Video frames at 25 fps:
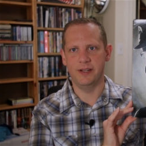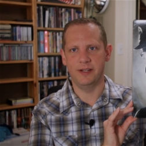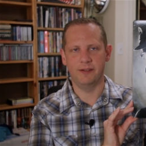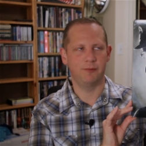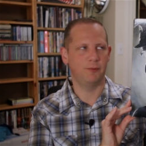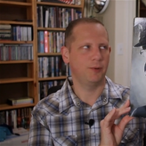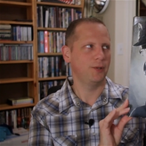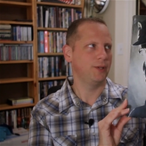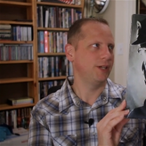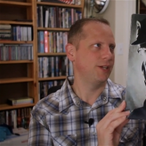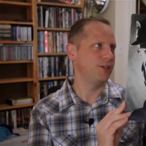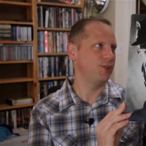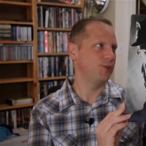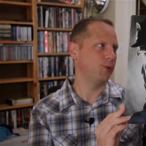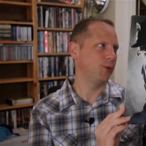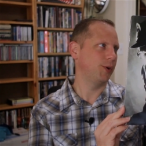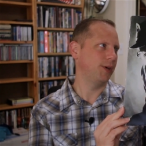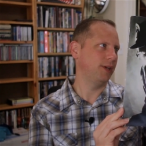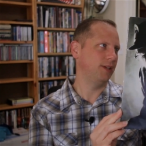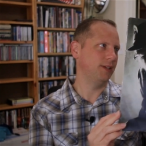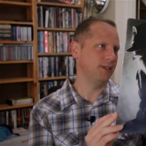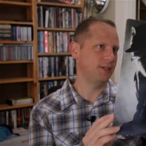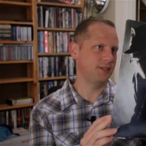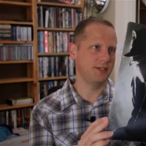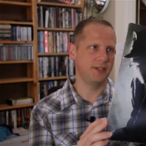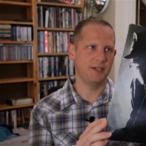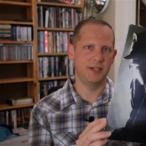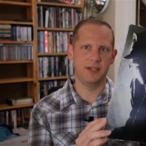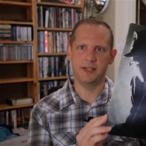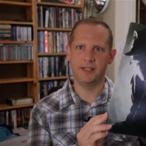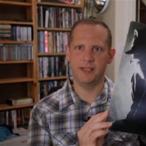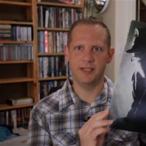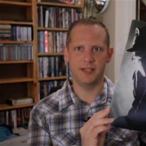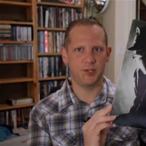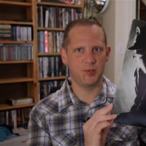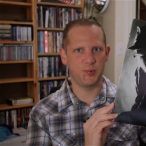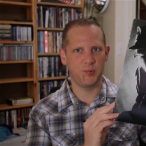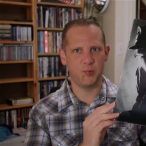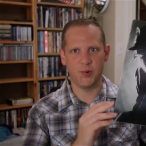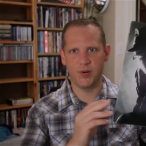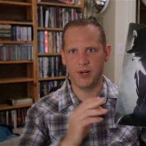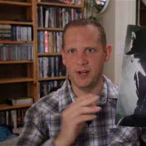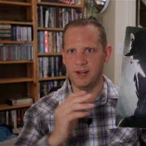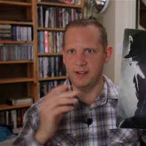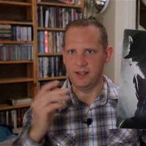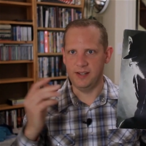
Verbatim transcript: I really enjoyed listening to this one.